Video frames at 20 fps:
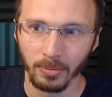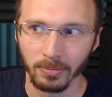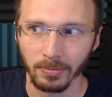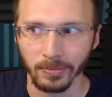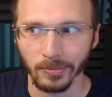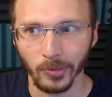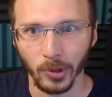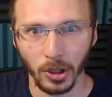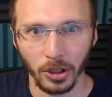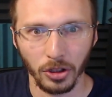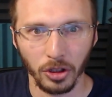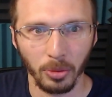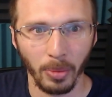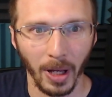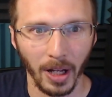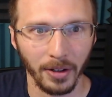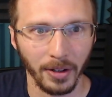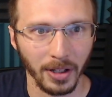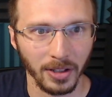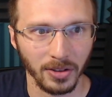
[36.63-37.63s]
When you do
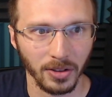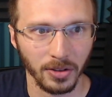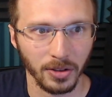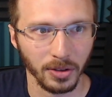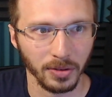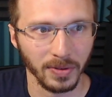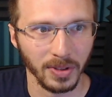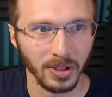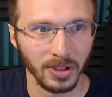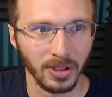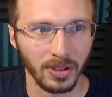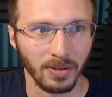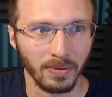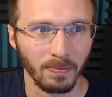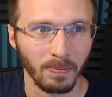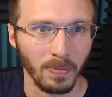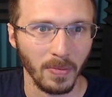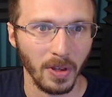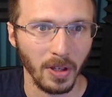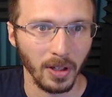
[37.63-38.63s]
battery as a service,
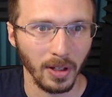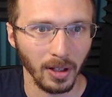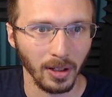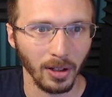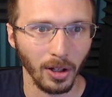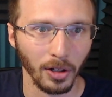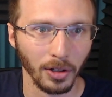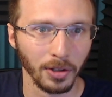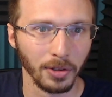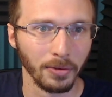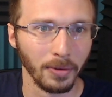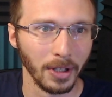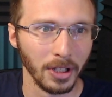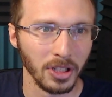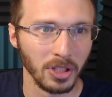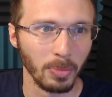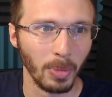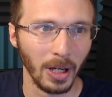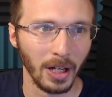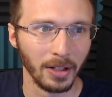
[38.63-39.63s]
the longer
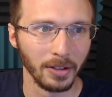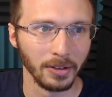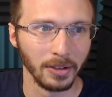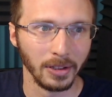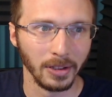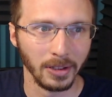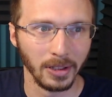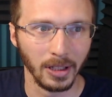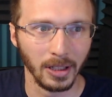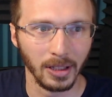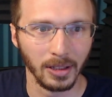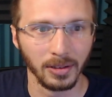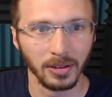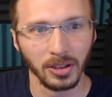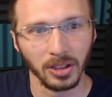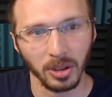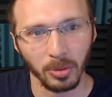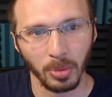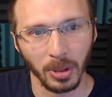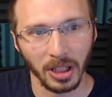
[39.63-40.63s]
range battery you get,
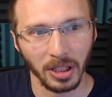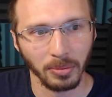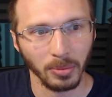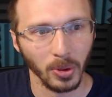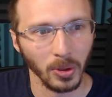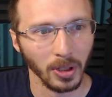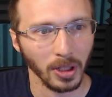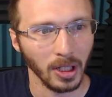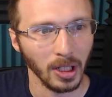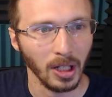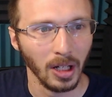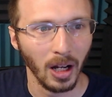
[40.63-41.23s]
you pay more,